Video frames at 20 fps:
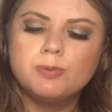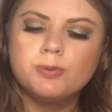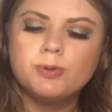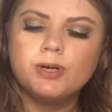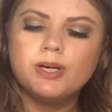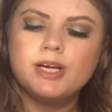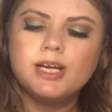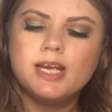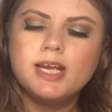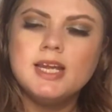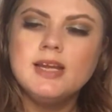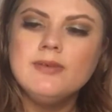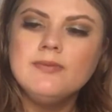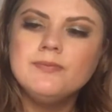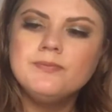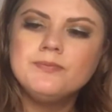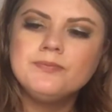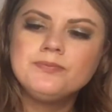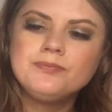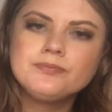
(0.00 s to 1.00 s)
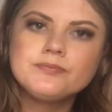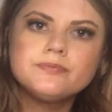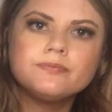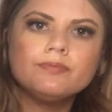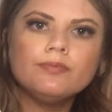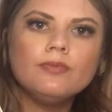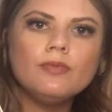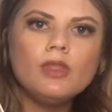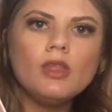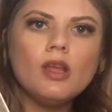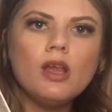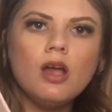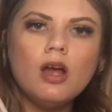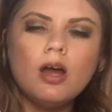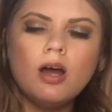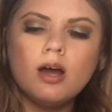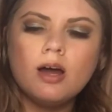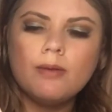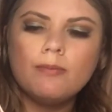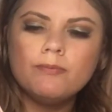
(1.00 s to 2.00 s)
pretty.
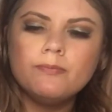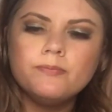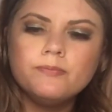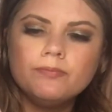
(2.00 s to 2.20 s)
And